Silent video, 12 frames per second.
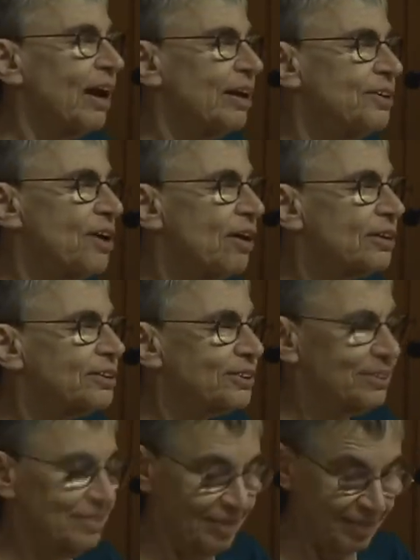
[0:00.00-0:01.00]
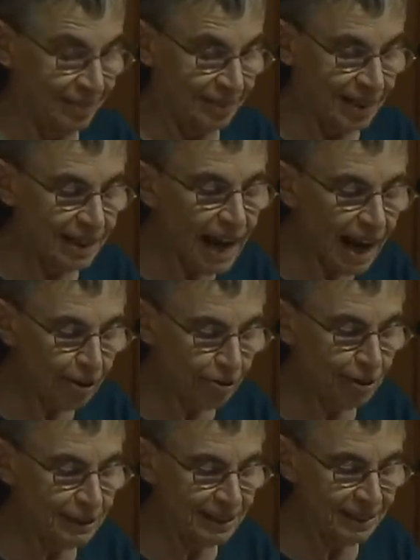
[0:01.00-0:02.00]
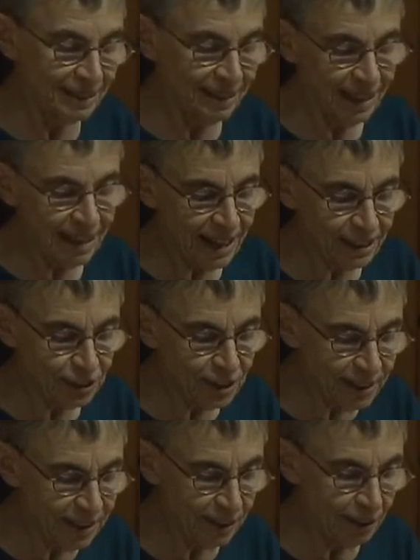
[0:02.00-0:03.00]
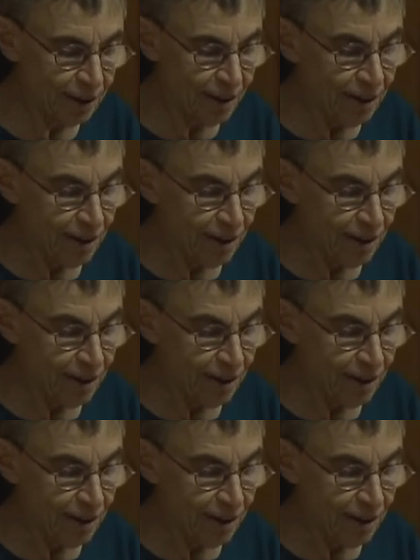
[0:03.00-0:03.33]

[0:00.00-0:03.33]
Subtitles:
a doctor, an actress, an engineer,